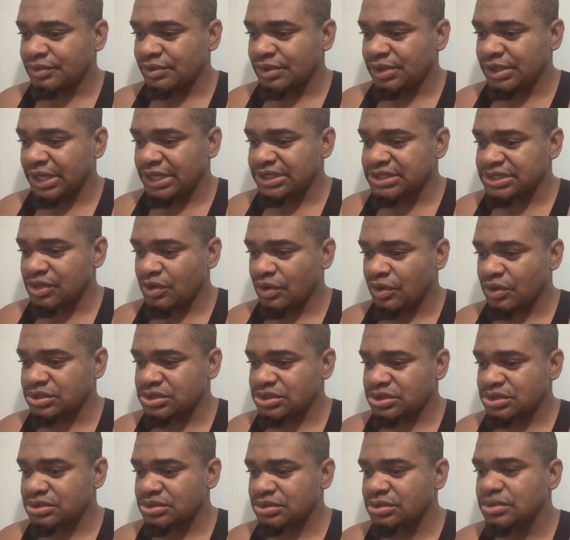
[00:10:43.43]
Did I see horse?
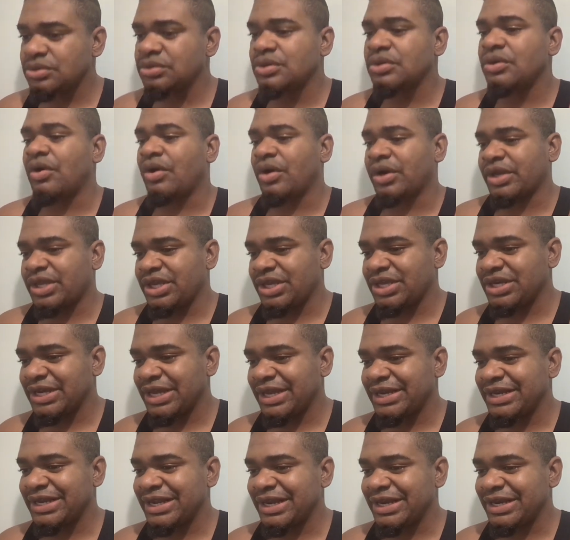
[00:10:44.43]
Okay,
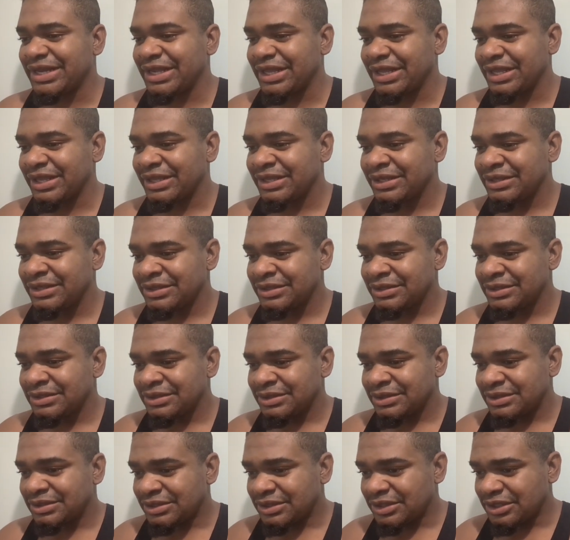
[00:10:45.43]
night that day.
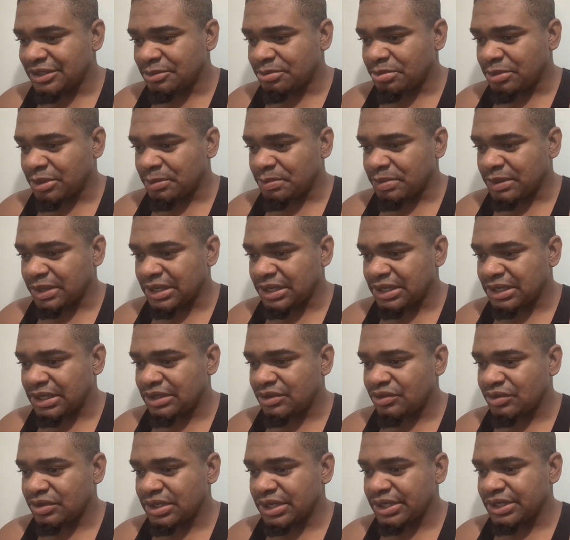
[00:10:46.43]
Papa,
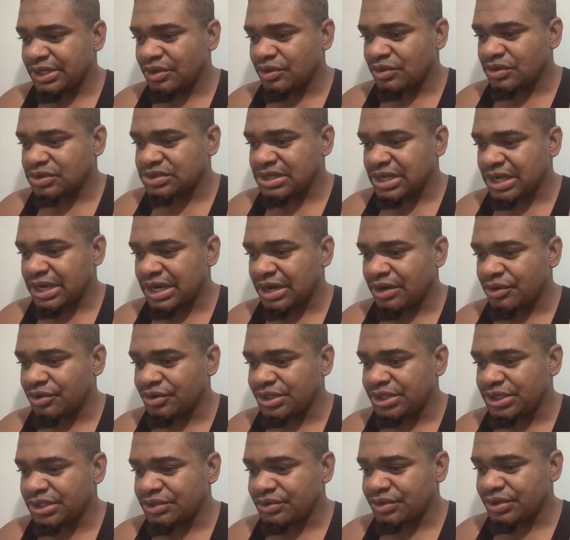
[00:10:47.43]
let the horse are
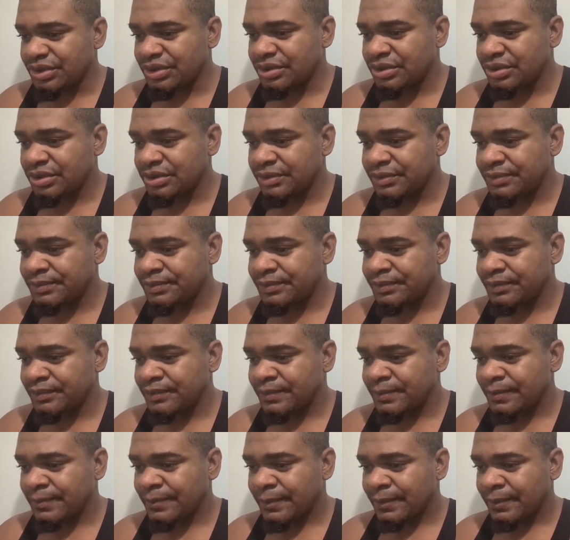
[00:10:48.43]
already.